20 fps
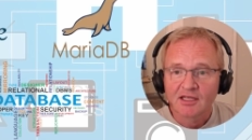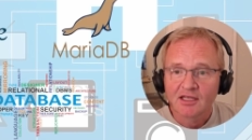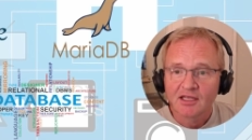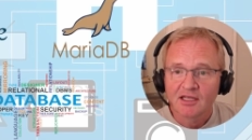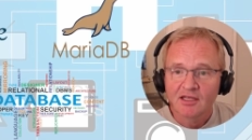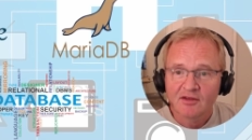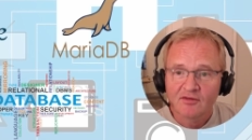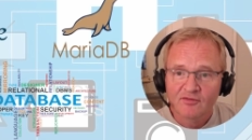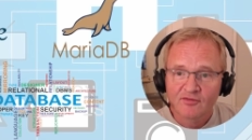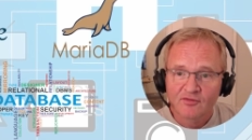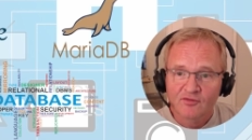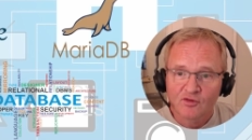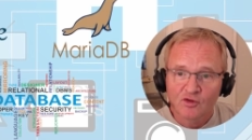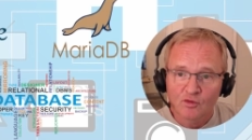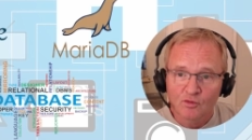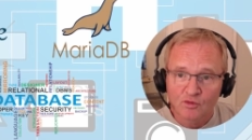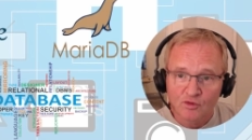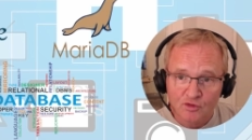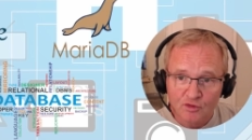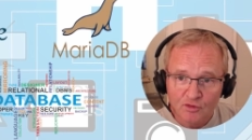if
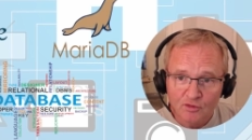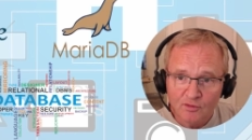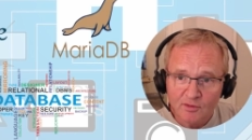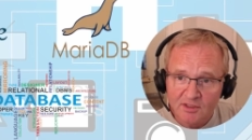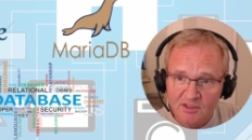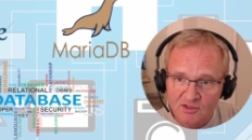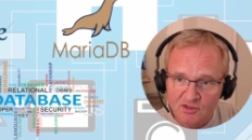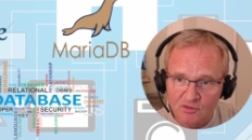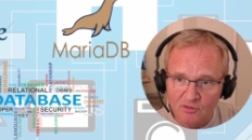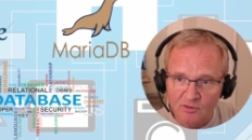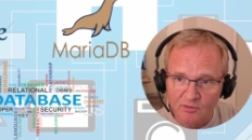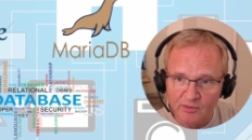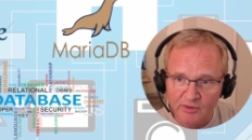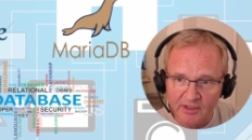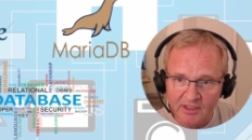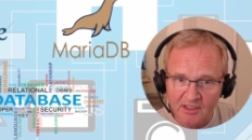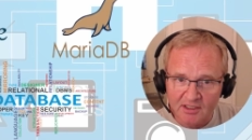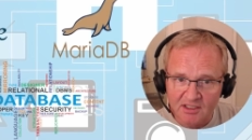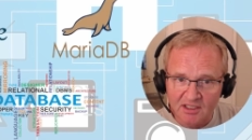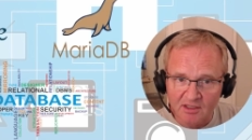you do install
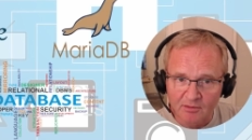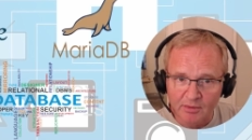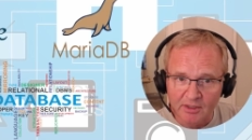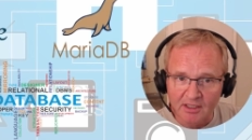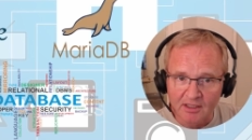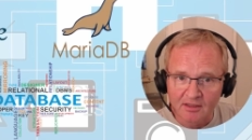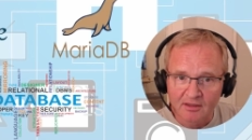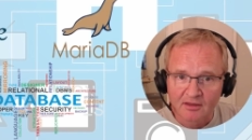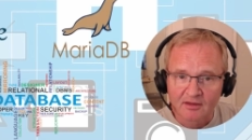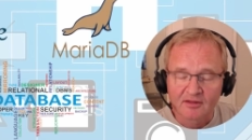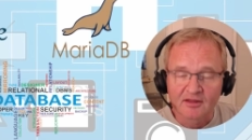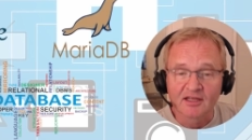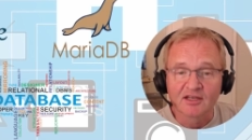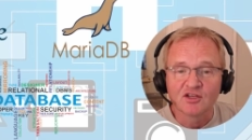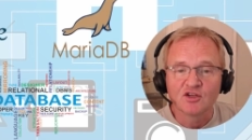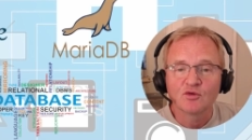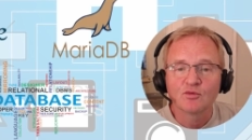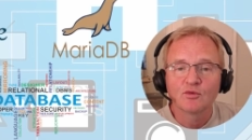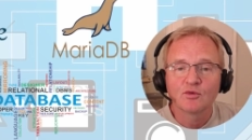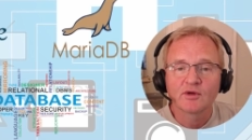MariaDB, then
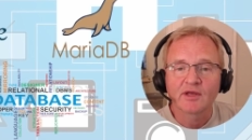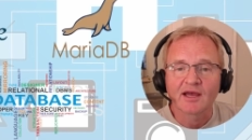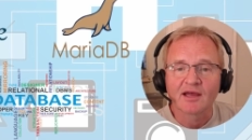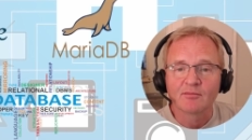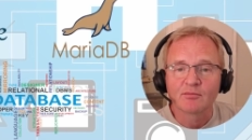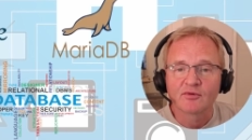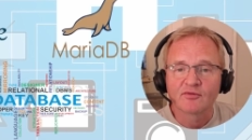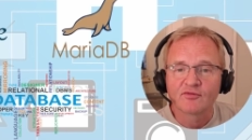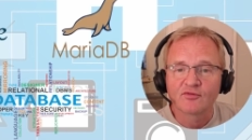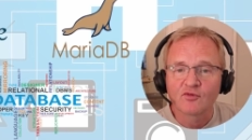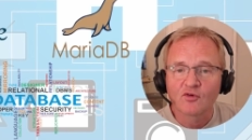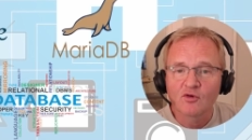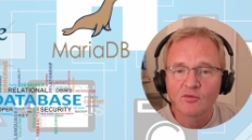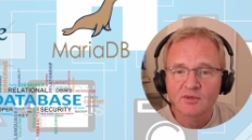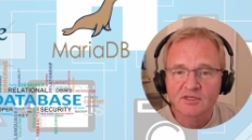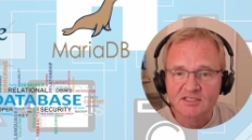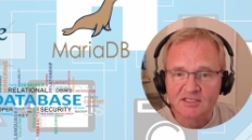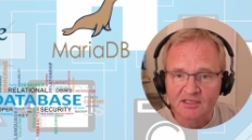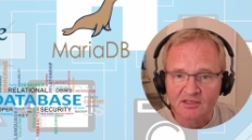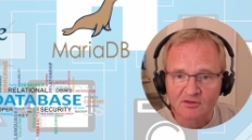you will gain
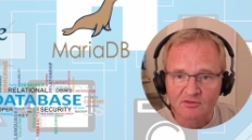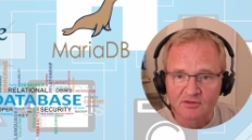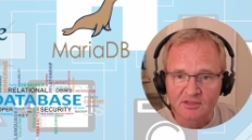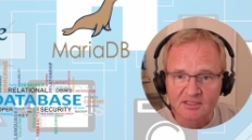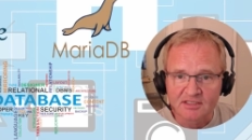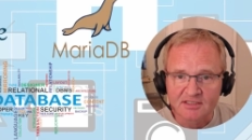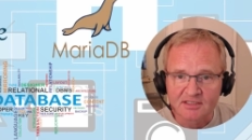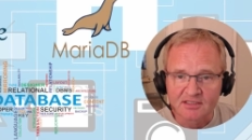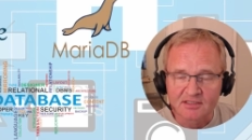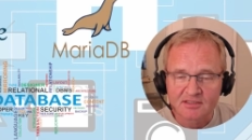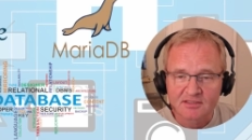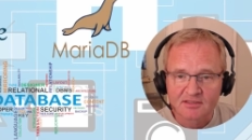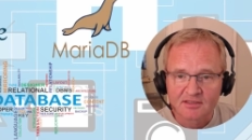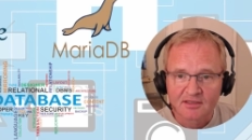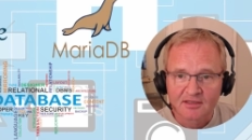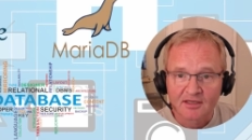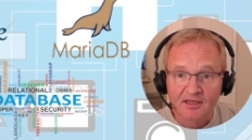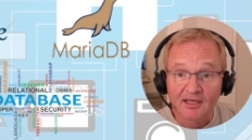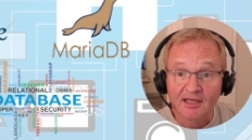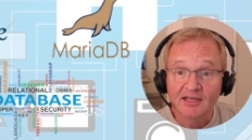performance increases
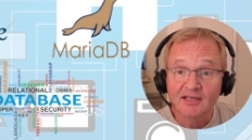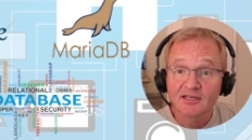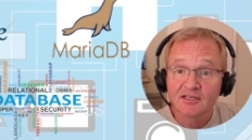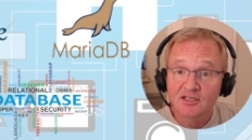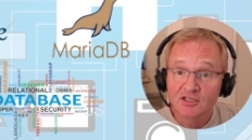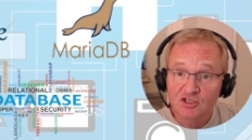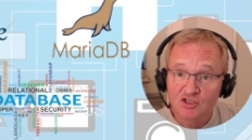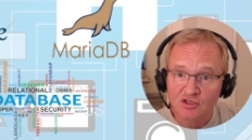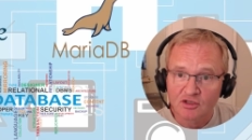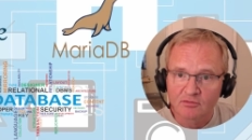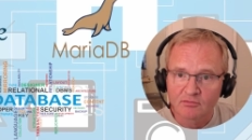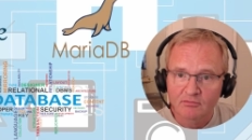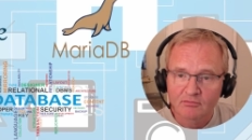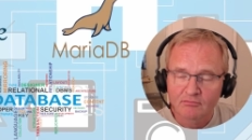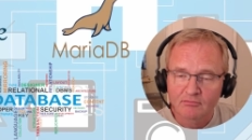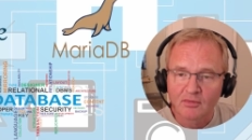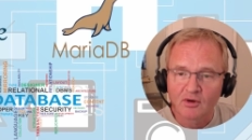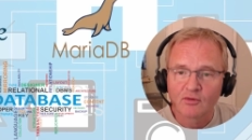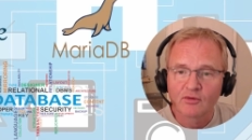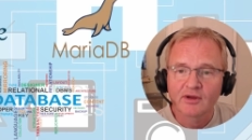in addition,
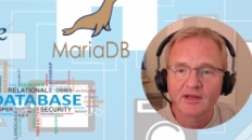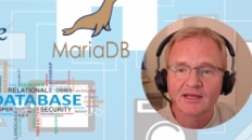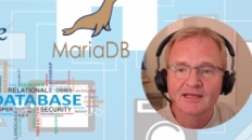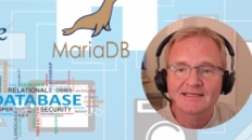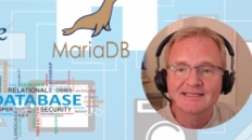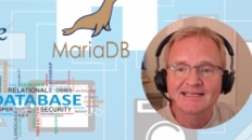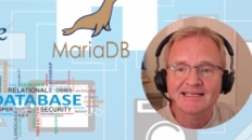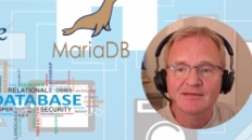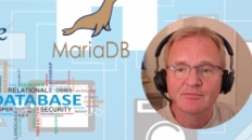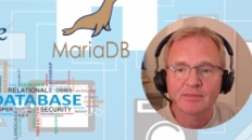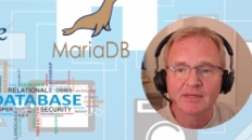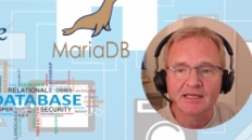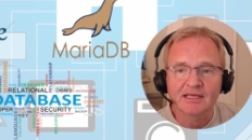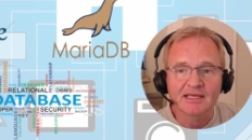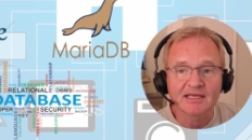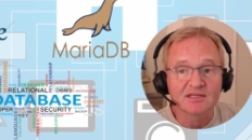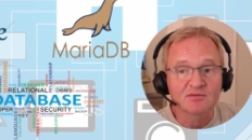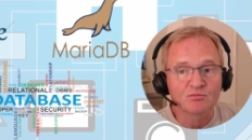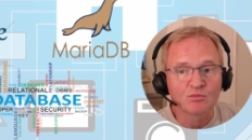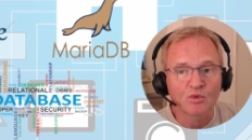MariaDB
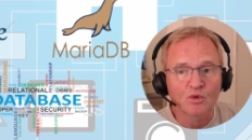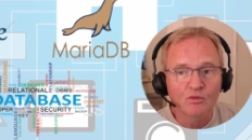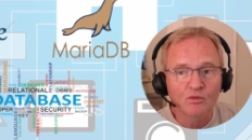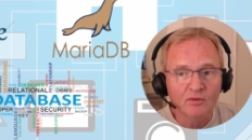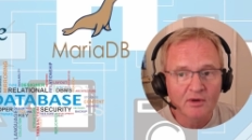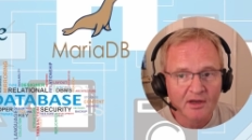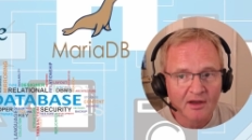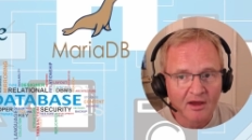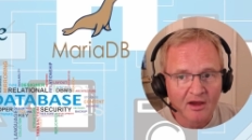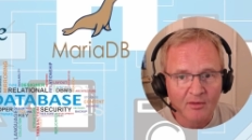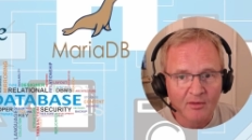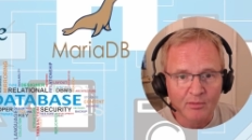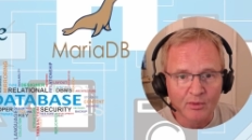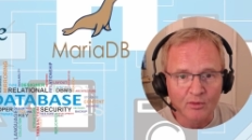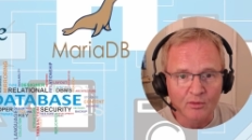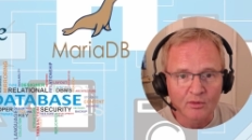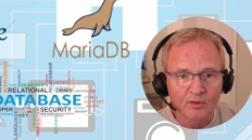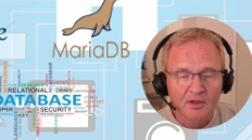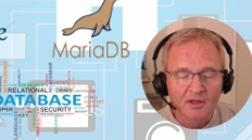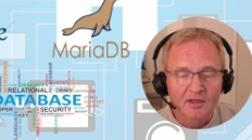is more
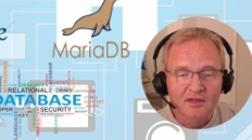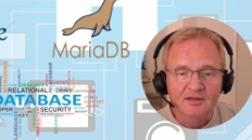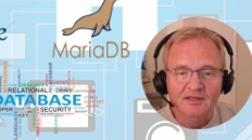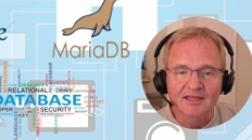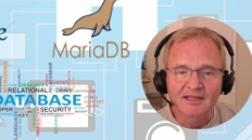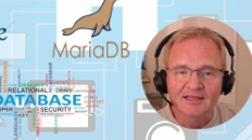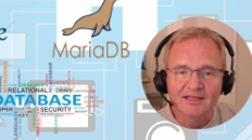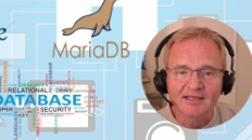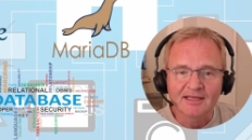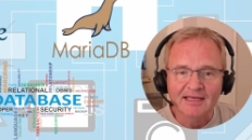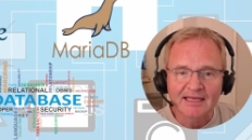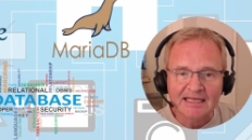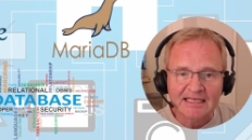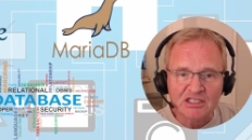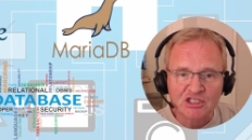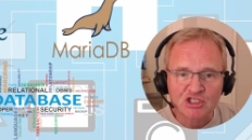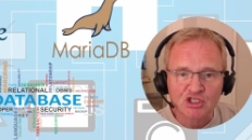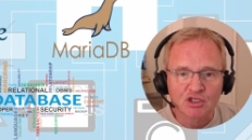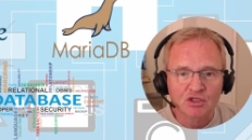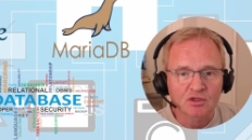reliable than the
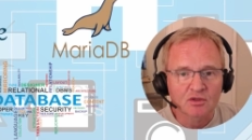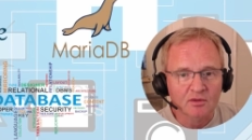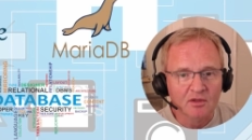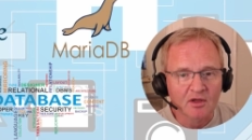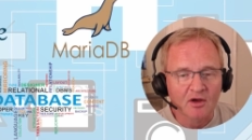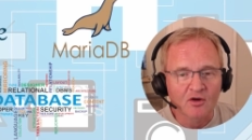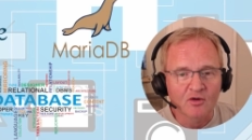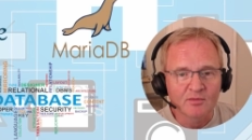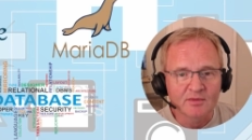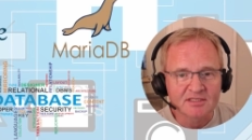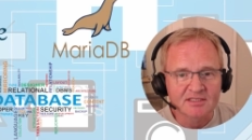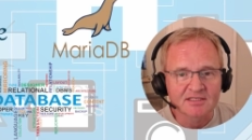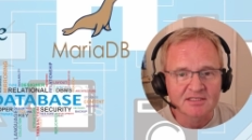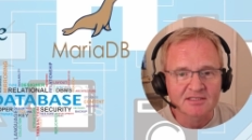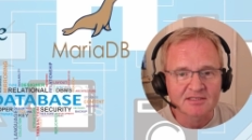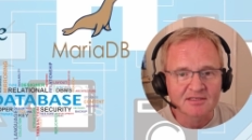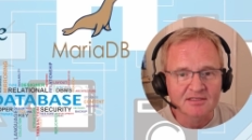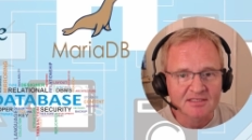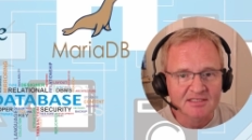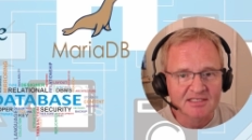internal Home
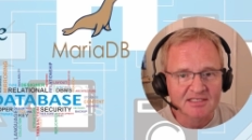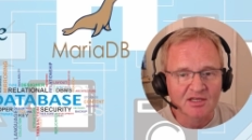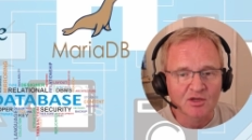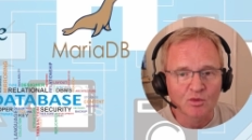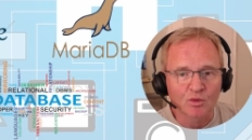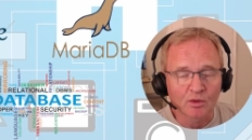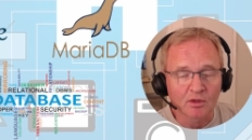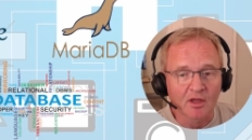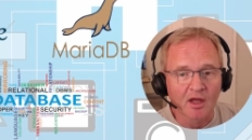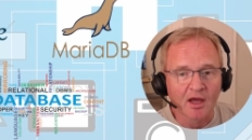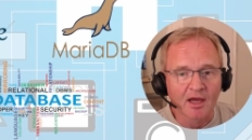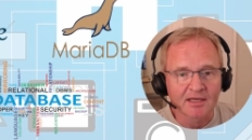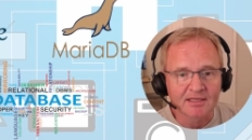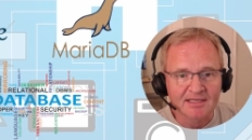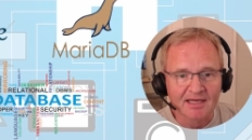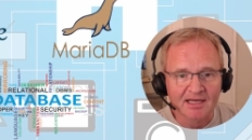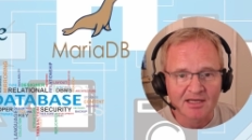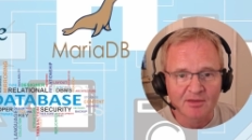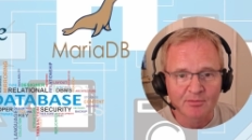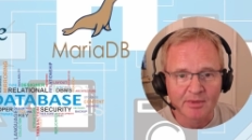Assistant SQLite
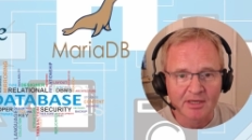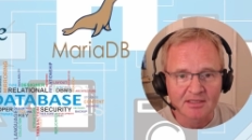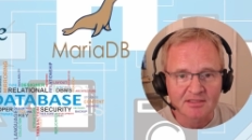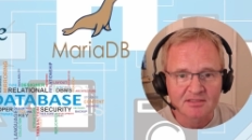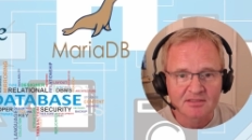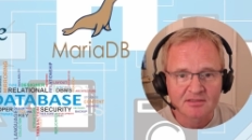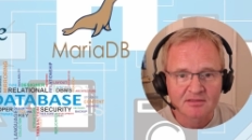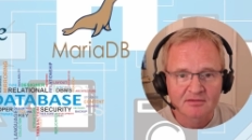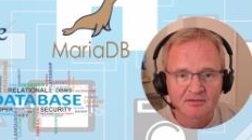database.